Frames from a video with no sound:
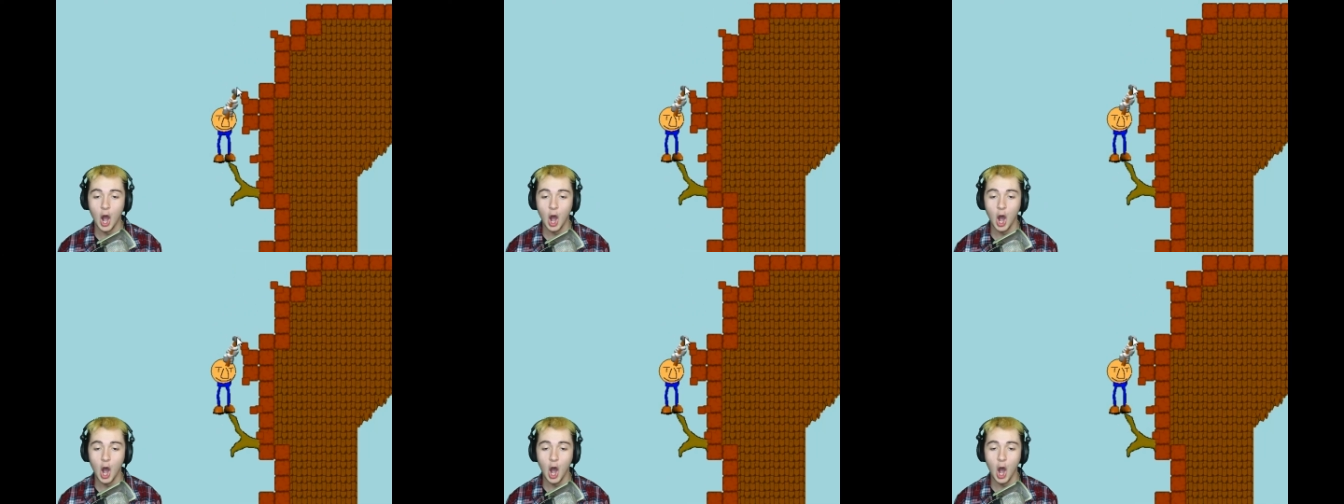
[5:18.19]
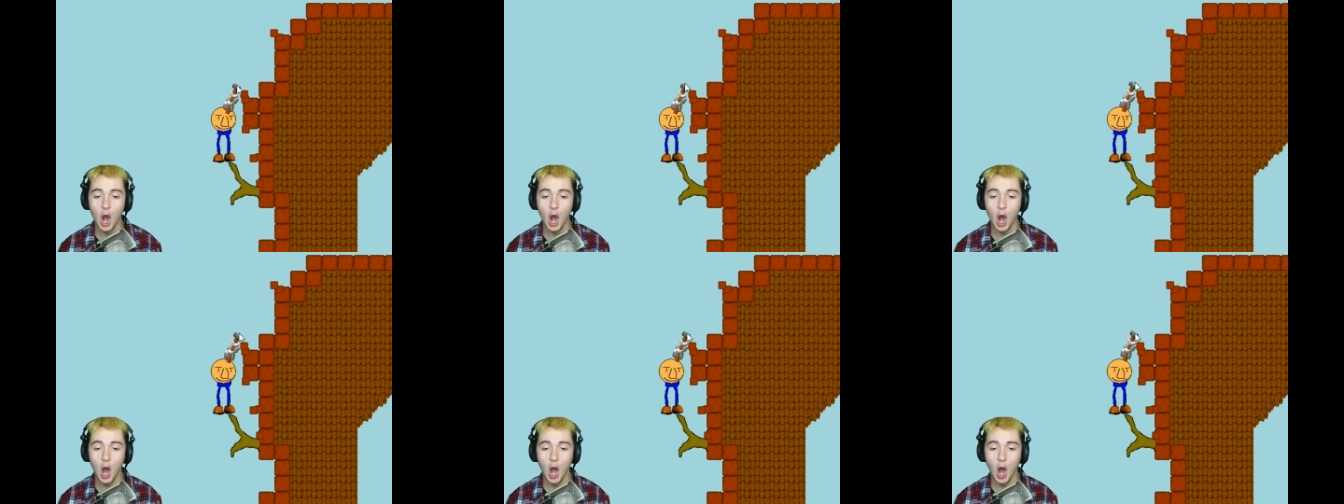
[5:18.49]

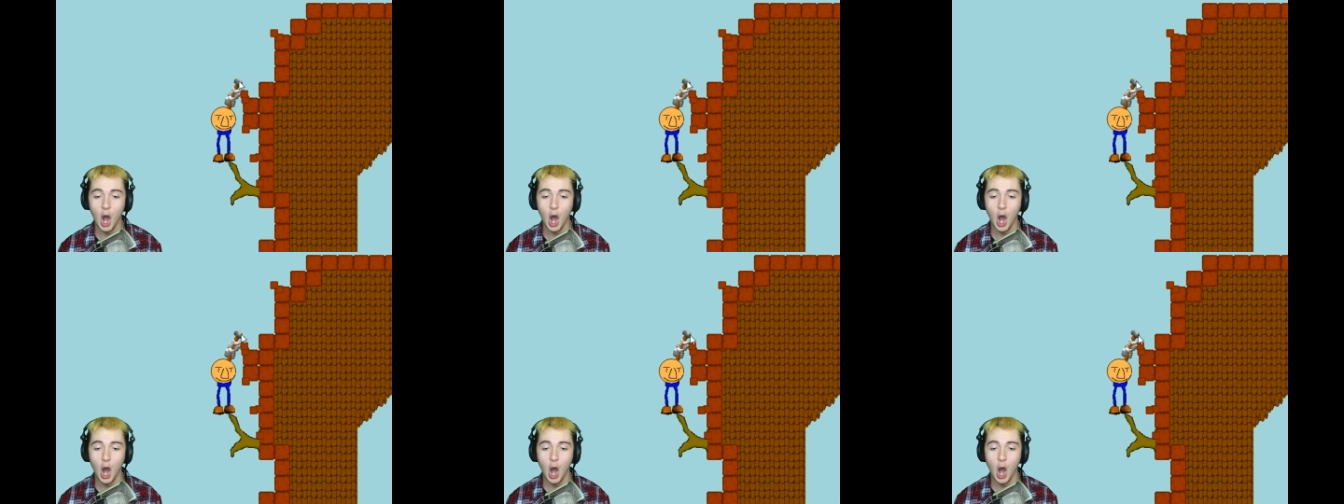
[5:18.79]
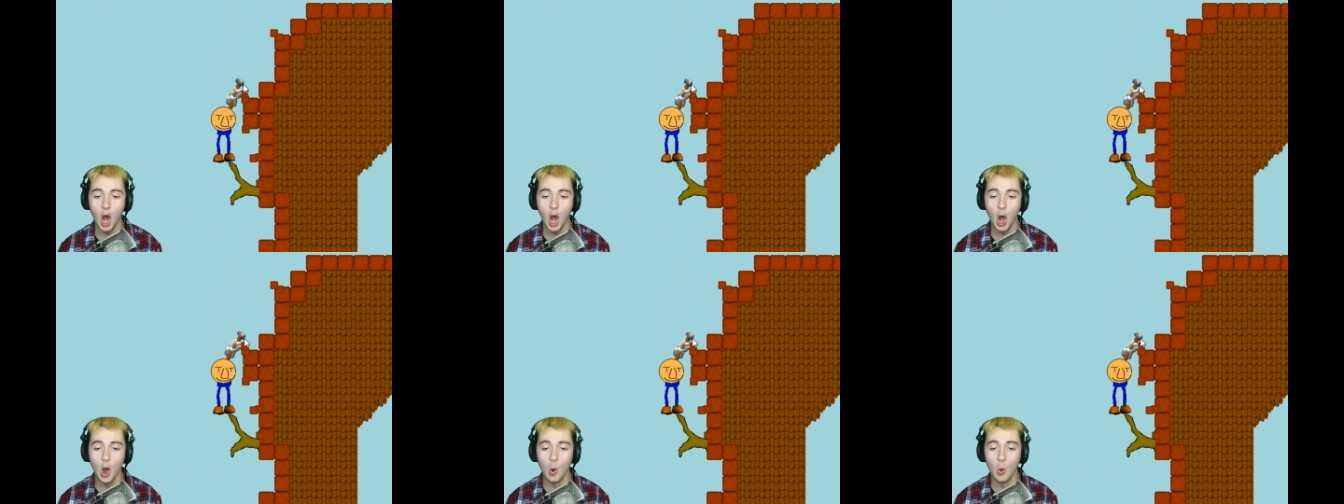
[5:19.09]

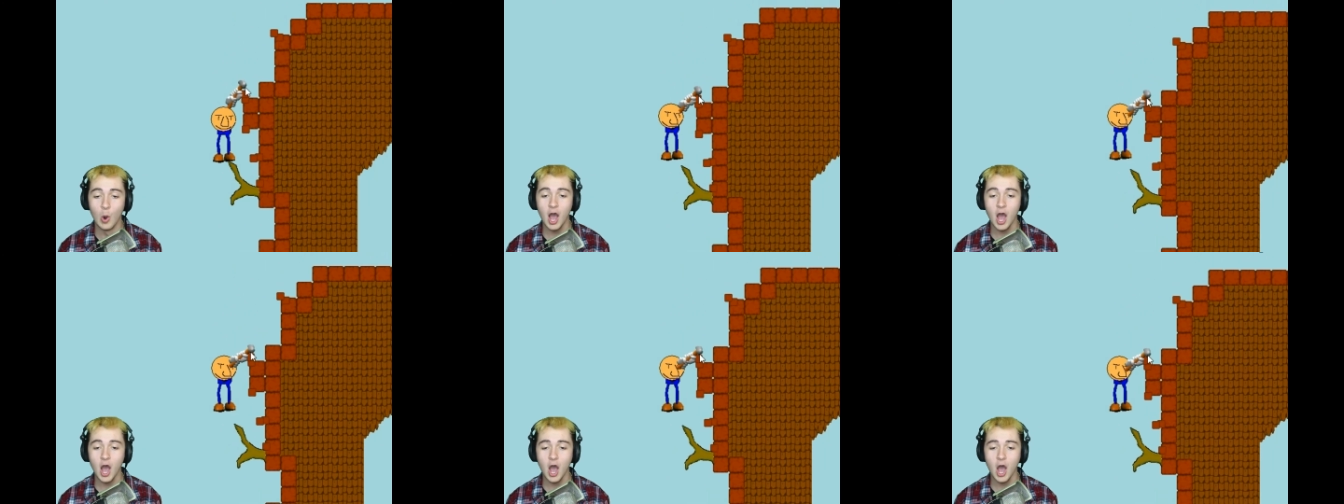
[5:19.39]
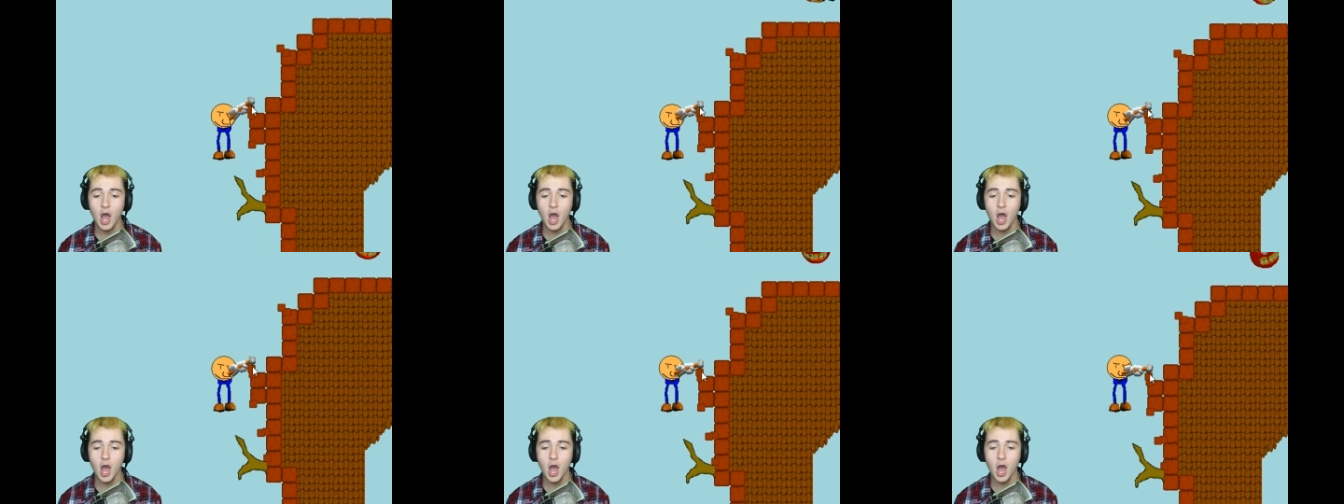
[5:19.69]
Oh!
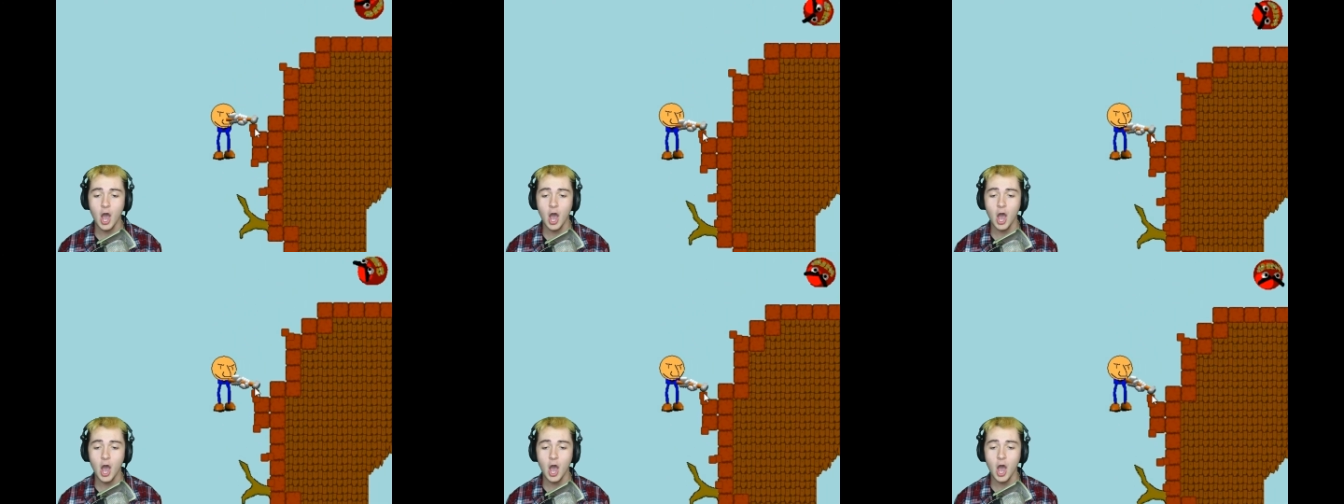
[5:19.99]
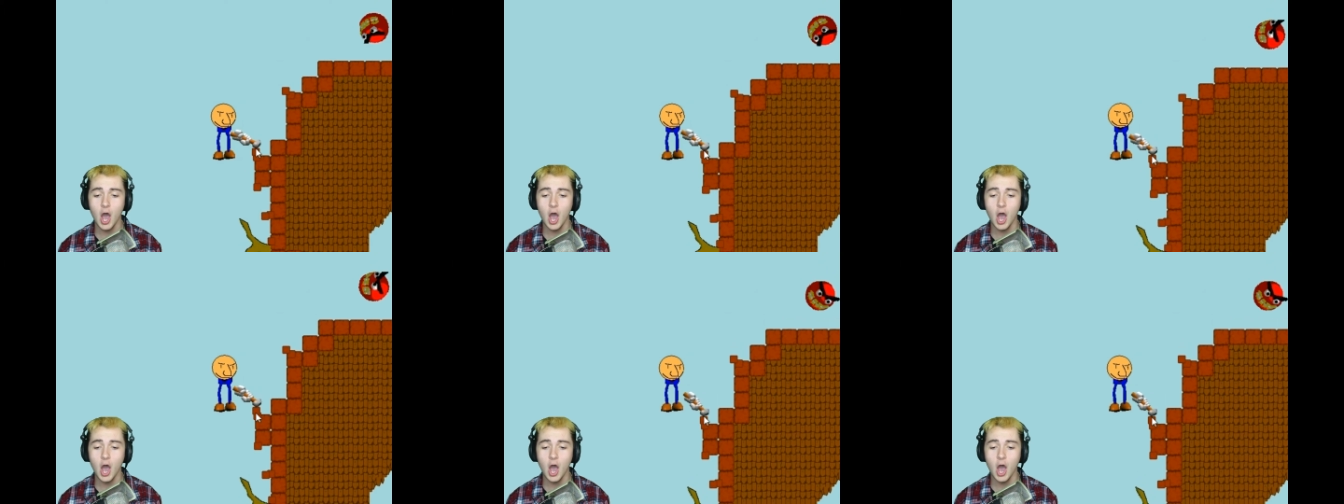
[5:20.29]

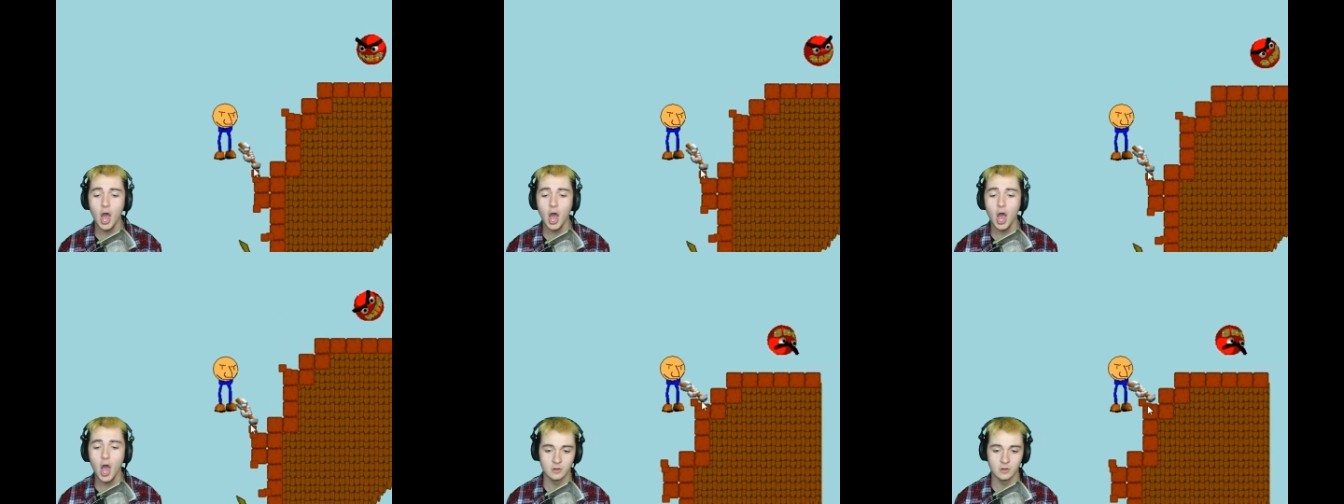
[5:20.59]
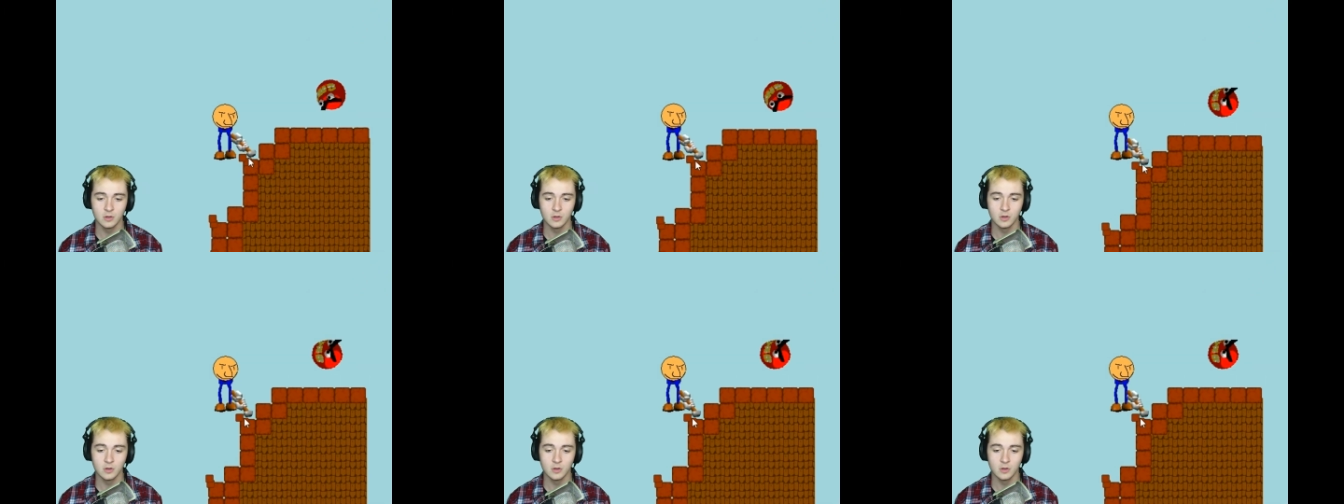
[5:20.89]
Oh!